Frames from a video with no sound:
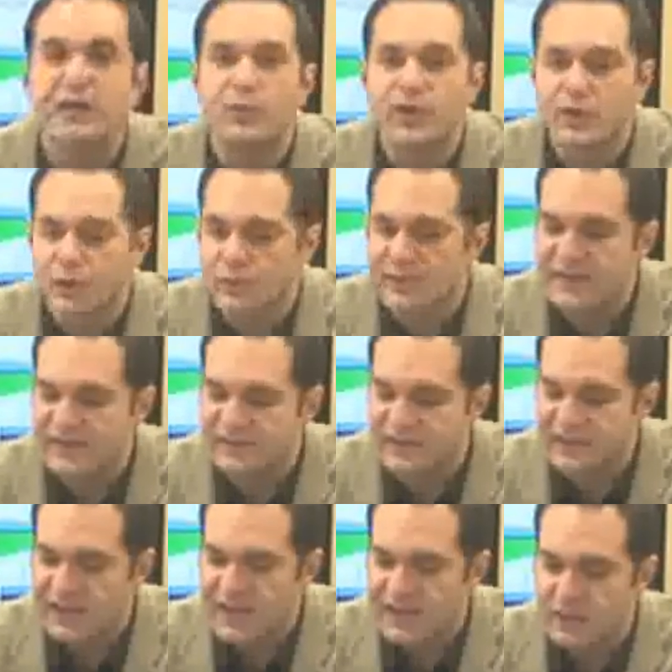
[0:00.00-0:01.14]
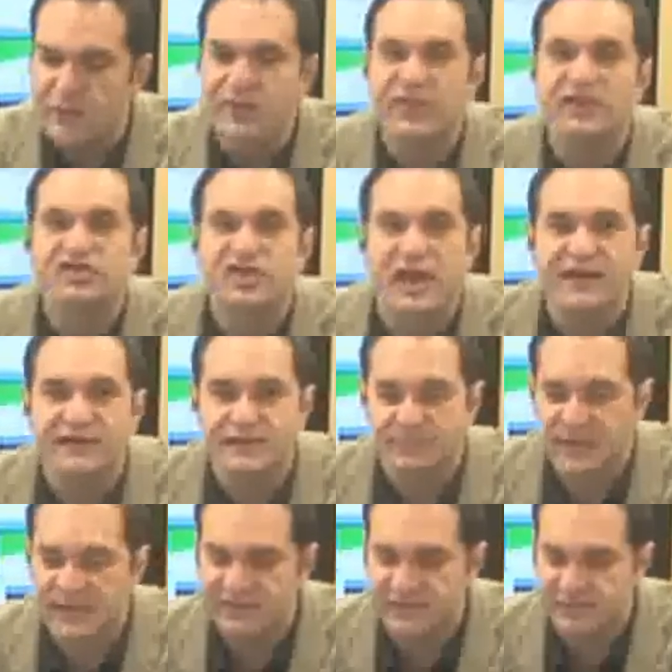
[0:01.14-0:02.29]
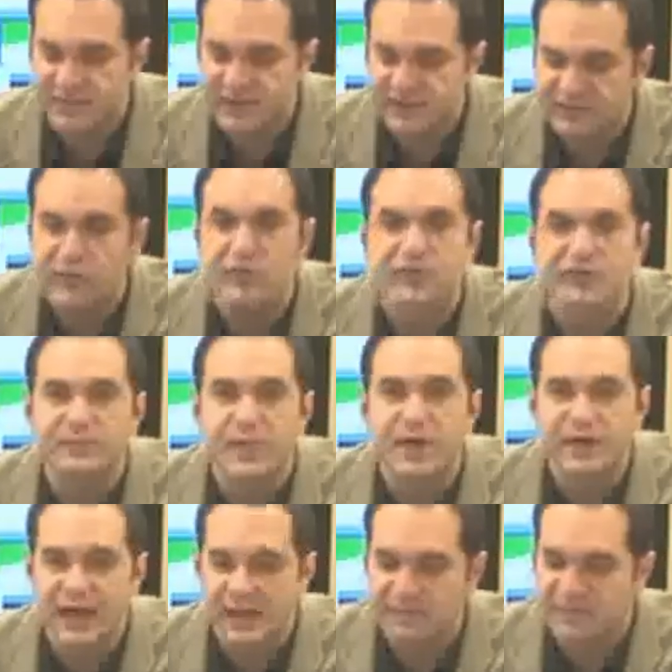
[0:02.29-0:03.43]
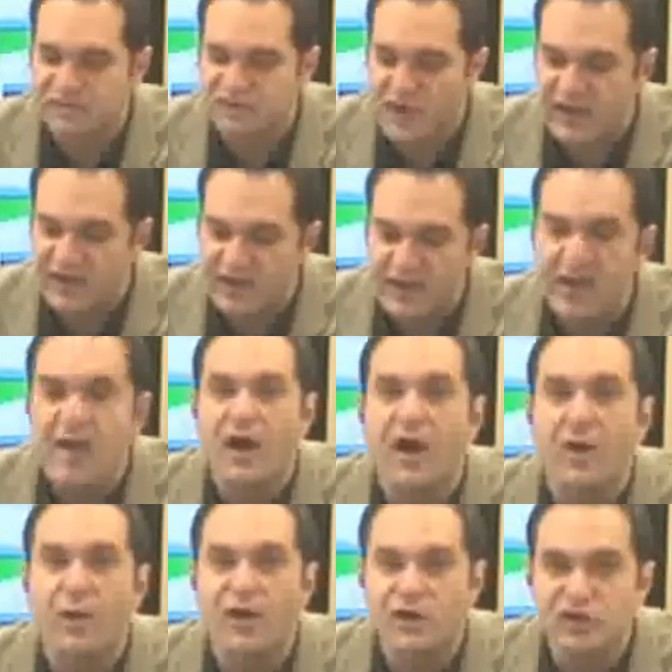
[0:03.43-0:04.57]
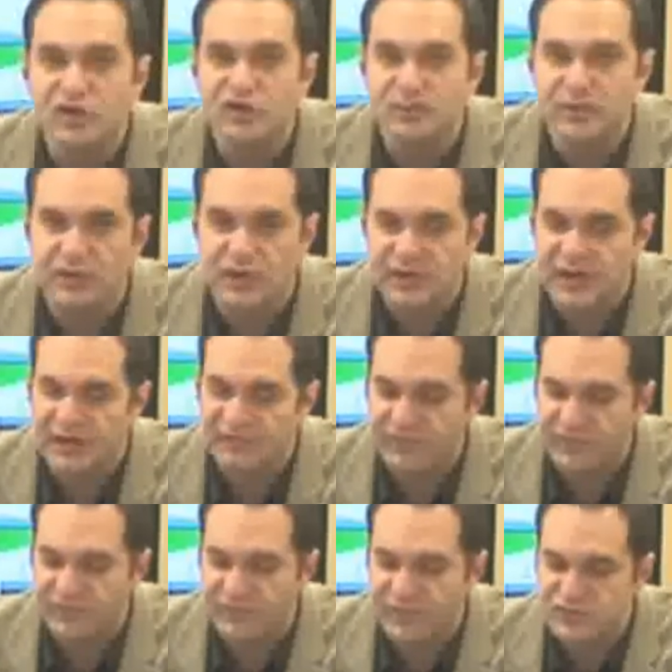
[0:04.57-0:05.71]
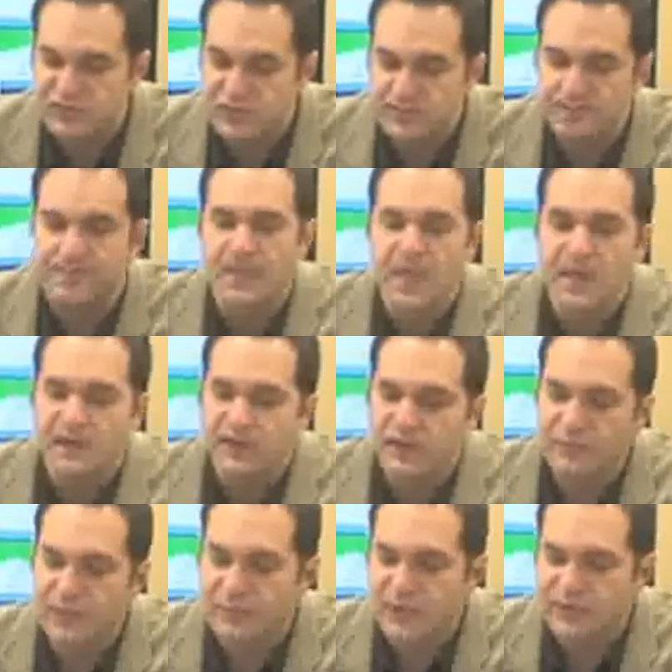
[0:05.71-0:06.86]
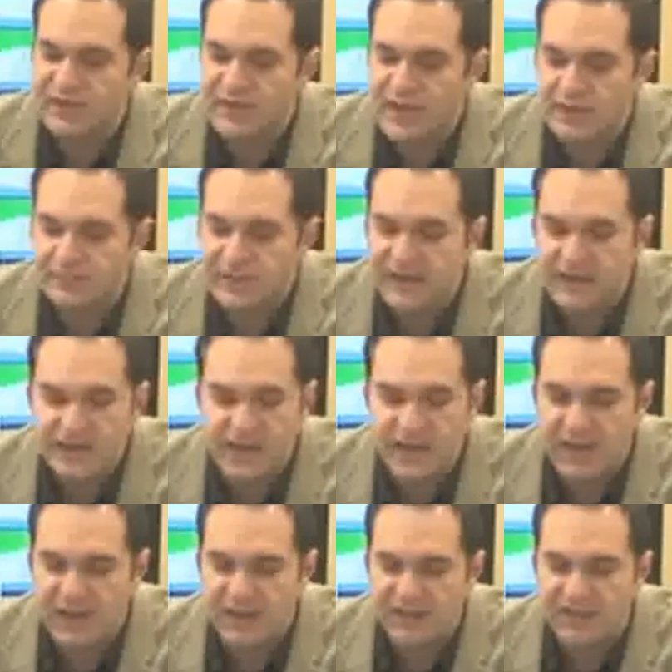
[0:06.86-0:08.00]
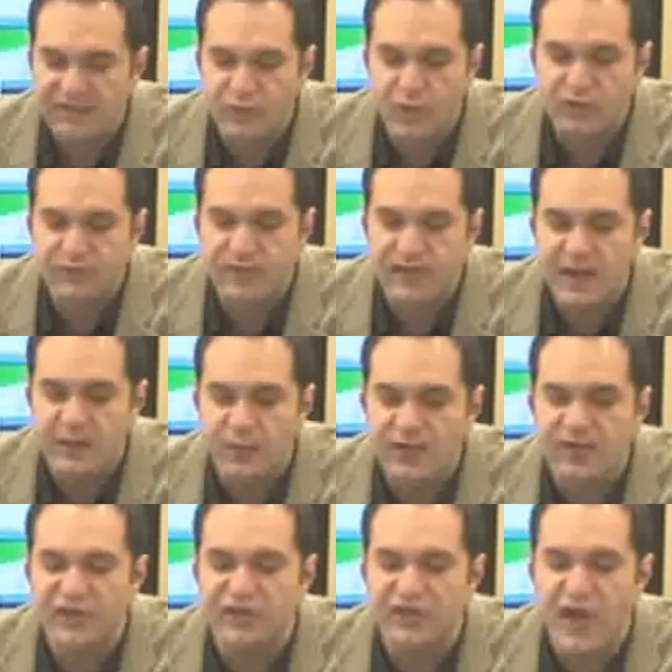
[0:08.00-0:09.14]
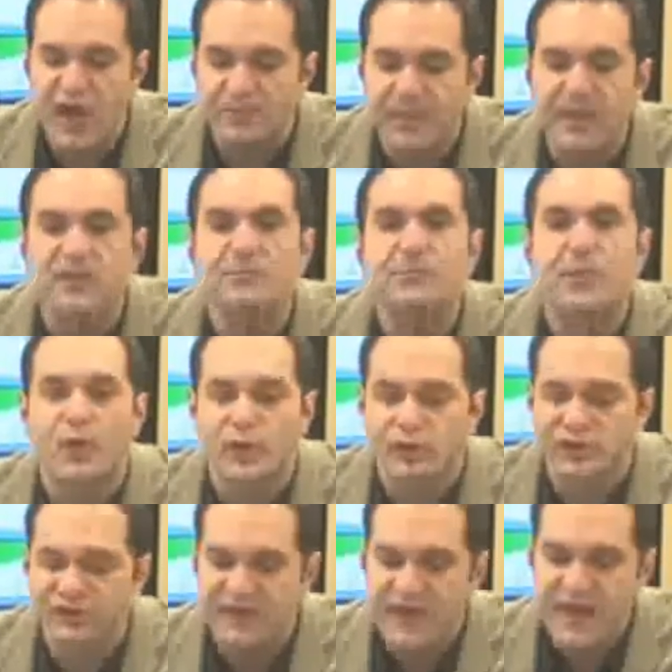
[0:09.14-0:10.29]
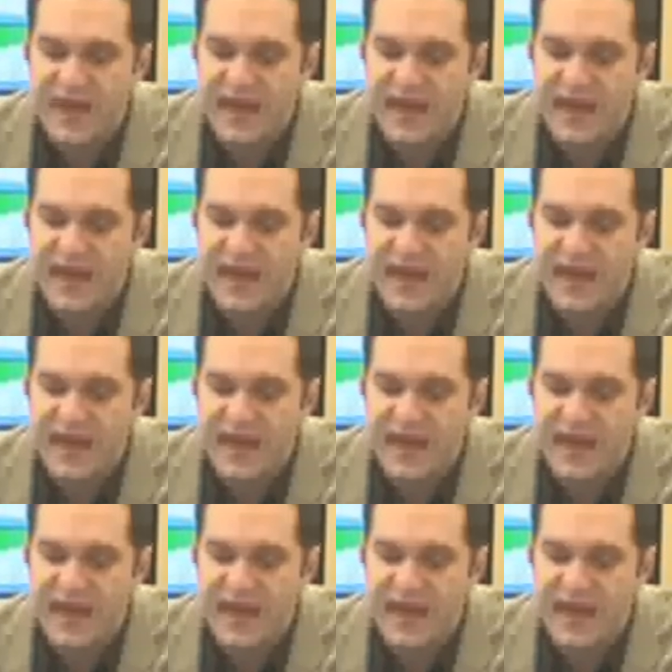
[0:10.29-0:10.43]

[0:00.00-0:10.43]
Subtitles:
it. We know we definitely like it. We think China's a place to be, so small caps in China are what you should be looking at for the future. A little bit about the company. They've grown to become one of the top importers